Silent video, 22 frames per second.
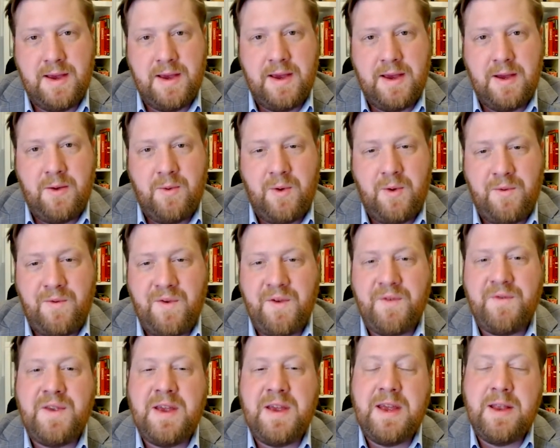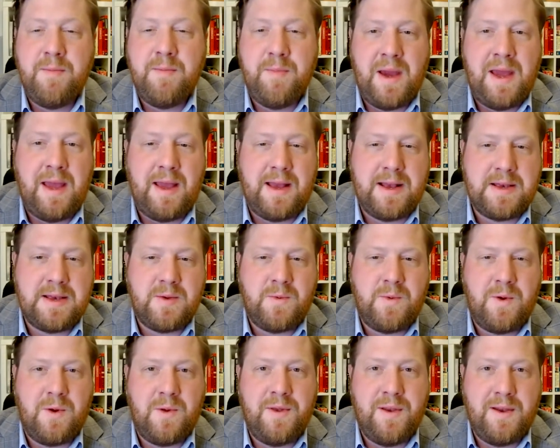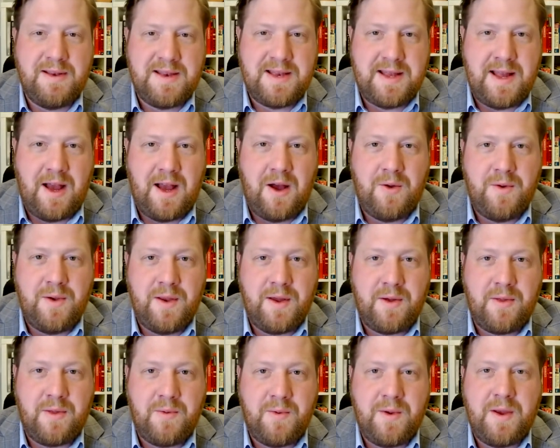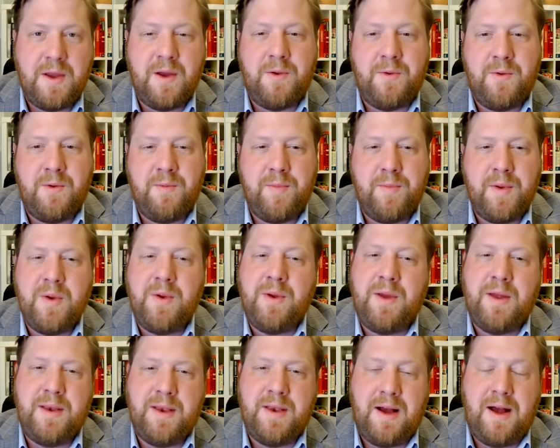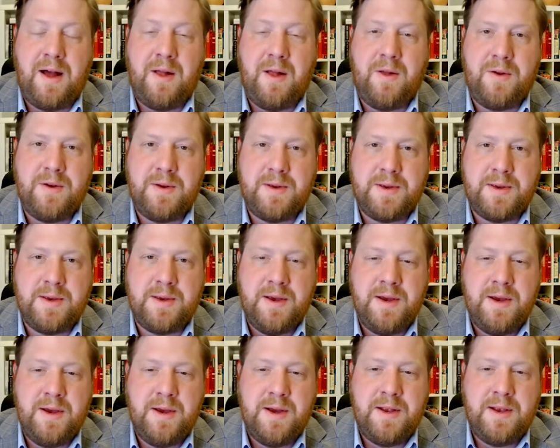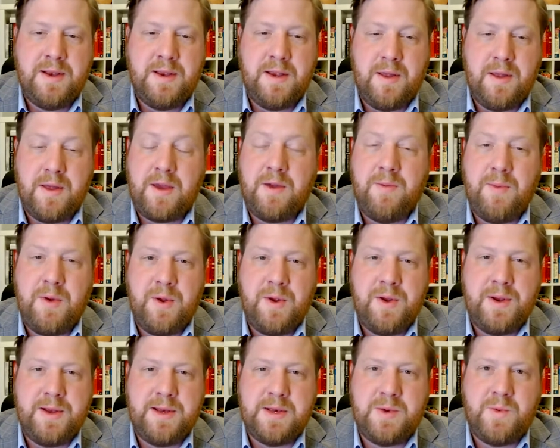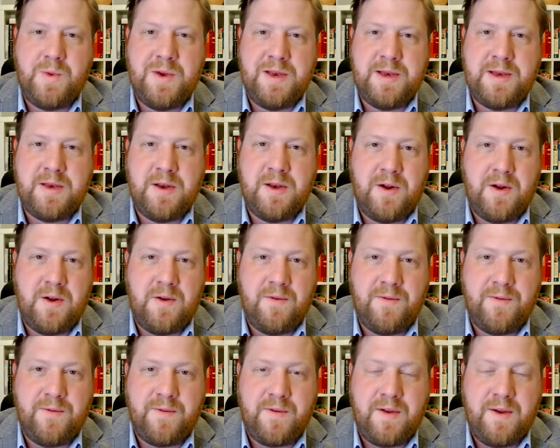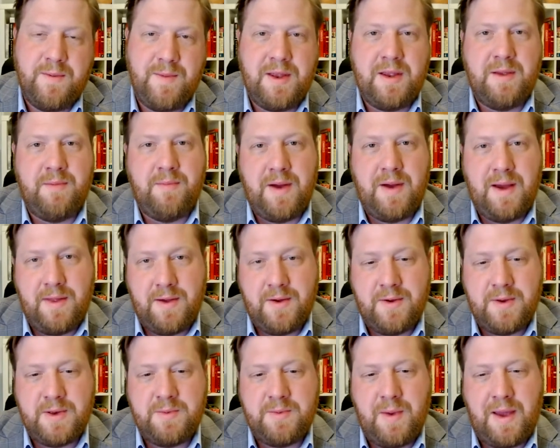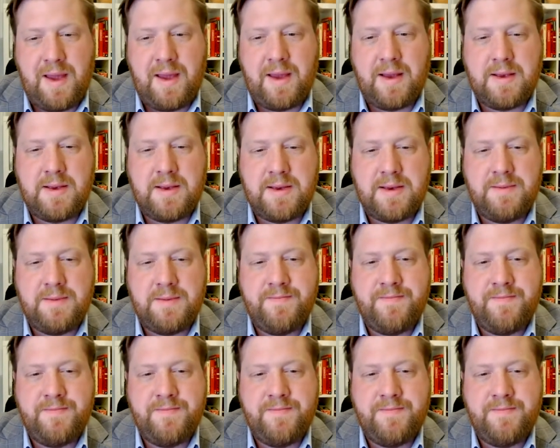with 15 banks worth an astounding $300 billion to the communities we serve, committed by those banks.